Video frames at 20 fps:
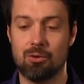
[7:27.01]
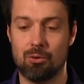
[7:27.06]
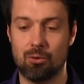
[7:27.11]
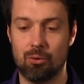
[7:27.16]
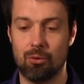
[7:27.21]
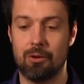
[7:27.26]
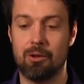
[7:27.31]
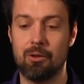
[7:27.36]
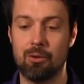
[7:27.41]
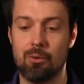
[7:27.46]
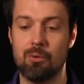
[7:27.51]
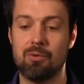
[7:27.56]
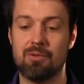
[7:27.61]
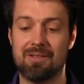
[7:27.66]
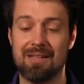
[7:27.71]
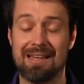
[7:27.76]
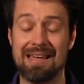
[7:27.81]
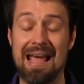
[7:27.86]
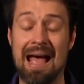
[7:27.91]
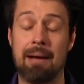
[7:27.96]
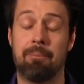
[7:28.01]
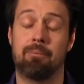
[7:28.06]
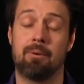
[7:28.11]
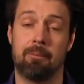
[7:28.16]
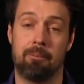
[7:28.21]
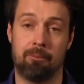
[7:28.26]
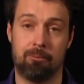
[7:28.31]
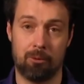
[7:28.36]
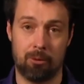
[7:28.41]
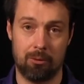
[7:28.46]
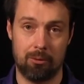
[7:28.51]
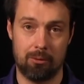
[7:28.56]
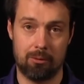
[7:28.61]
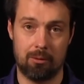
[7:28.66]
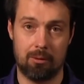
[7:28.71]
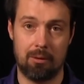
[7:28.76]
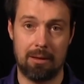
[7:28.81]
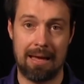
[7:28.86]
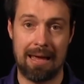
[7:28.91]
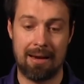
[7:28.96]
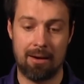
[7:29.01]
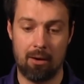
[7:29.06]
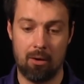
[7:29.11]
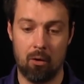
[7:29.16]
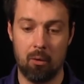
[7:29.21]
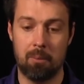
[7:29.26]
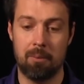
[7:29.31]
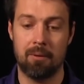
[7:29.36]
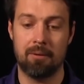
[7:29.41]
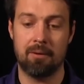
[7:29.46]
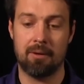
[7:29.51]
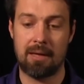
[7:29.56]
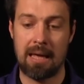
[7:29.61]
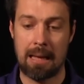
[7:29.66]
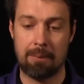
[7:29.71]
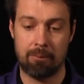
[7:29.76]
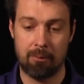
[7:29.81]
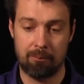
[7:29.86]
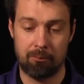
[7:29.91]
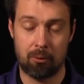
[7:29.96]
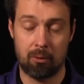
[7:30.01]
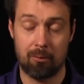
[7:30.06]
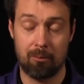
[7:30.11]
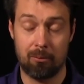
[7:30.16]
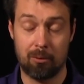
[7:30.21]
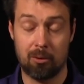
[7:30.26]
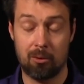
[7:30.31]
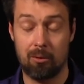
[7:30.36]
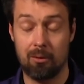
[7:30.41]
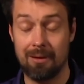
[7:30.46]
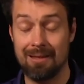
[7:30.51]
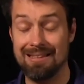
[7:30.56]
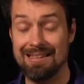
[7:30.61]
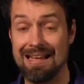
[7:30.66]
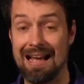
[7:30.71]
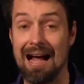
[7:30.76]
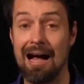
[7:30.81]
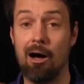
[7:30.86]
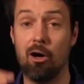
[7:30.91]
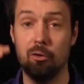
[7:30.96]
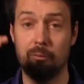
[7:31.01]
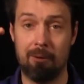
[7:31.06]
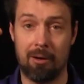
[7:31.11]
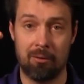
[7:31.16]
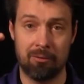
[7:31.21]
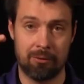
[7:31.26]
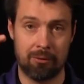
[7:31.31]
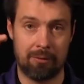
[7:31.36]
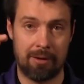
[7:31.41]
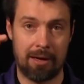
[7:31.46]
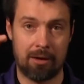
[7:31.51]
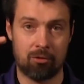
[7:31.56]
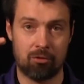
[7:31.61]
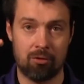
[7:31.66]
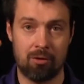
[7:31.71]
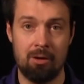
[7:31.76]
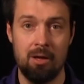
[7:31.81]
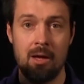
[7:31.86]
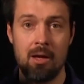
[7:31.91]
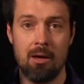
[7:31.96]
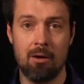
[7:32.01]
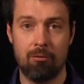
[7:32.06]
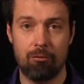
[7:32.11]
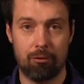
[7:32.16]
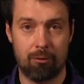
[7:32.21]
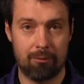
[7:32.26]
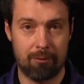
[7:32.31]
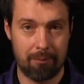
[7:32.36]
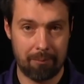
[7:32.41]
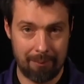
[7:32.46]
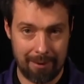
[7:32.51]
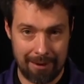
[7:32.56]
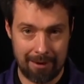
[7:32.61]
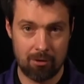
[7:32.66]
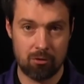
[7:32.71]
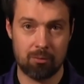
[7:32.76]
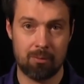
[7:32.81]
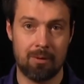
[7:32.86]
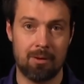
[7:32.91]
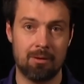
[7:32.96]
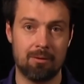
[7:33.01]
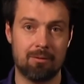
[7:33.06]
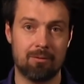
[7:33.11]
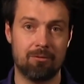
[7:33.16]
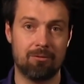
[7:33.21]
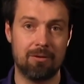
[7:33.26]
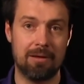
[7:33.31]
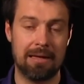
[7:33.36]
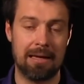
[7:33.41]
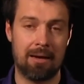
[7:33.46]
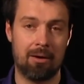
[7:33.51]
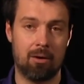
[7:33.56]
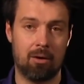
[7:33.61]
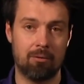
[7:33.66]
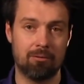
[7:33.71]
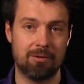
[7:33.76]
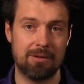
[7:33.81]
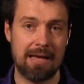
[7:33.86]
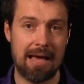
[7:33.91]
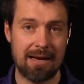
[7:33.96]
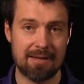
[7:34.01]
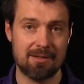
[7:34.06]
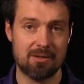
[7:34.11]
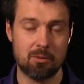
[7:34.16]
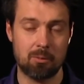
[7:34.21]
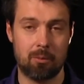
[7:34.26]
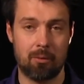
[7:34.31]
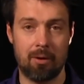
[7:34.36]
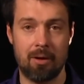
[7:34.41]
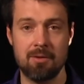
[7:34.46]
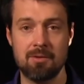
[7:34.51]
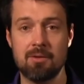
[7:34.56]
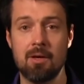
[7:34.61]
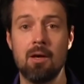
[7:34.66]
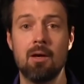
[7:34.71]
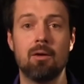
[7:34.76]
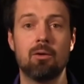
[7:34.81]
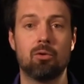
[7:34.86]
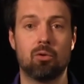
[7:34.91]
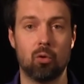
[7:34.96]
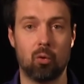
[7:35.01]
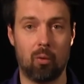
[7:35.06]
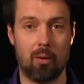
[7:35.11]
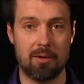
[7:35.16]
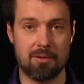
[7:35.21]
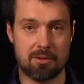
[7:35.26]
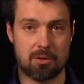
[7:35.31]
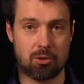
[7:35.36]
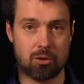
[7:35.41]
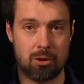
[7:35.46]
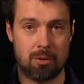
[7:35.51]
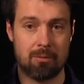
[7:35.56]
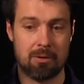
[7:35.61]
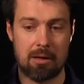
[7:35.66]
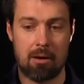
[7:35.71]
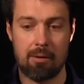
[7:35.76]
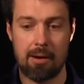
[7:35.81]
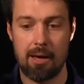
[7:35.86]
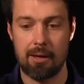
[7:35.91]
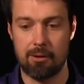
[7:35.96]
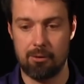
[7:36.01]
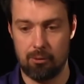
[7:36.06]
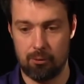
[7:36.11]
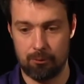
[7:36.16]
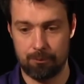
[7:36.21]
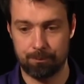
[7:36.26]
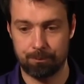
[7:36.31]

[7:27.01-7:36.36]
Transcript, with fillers: to use the CAPWAP protocol and open the CAPWAP protocol in the outbound direction from the management VLAN of the access points towards Extreme Cloud IQ.